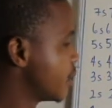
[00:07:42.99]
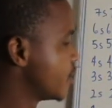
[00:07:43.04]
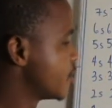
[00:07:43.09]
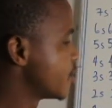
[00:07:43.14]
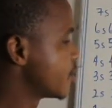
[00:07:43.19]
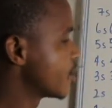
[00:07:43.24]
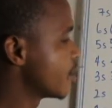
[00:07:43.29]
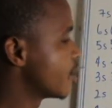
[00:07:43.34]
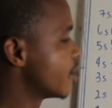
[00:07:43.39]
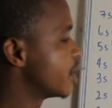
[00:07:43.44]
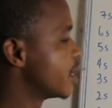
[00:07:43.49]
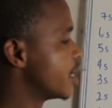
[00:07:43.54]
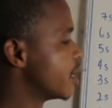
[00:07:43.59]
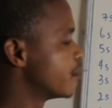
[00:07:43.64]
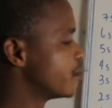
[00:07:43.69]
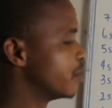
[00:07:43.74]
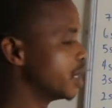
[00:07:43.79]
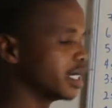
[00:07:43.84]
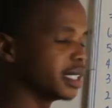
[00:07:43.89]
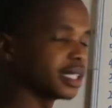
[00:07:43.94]
So the
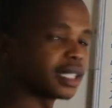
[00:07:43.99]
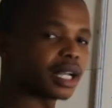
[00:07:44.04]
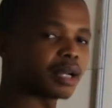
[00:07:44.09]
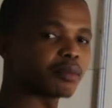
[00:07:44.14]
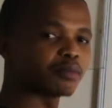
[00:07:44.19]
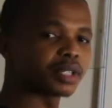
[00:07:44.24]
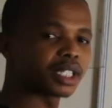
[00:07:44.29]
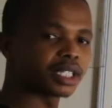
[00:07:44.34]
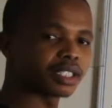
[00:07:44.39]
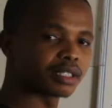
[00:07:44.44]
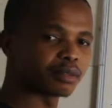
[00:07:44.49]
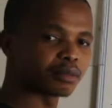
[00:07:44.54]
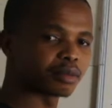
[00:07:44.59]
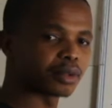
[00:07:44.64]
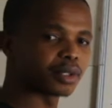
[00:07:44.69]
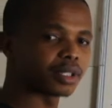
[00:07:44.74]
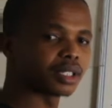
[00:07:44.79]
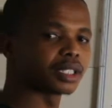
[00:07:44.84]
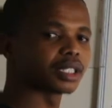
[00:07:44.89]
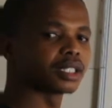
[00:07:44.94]
building up
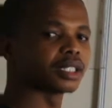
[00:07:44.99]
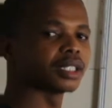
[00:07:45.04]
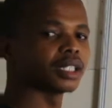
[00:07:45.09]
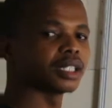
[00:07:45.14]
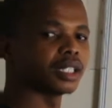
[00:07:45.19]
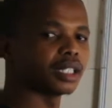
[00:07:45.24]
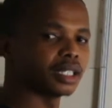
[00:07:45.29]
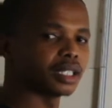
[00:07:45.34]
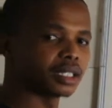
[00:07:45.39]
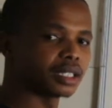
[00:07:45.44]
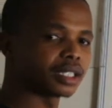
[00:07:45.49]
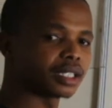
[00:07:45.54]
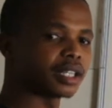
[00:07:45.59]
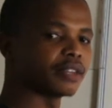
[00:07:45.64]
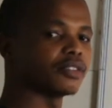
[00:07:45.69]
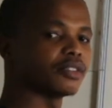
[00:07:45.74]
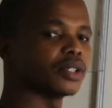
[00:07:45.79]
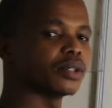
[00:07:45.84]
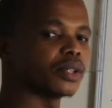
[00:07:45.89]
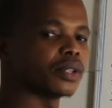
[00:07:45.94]
principle, it
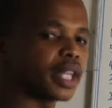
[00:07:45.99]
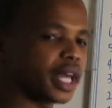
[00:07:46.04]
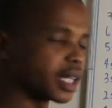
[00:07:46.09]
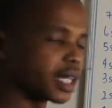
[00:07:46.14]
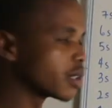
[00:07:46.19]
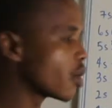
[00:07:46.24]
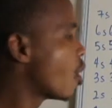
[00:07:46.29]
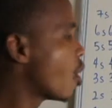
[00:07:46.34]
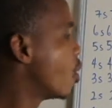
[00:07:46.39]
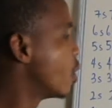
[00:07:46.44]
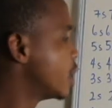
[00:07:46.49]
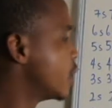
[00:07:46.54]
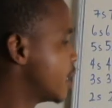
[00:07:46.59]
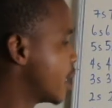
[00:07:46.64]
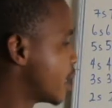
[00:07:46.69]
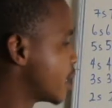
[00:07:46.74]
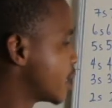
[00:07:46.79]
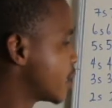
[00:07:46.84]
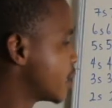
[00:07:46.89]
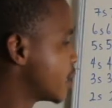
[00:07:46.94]
gives you that order.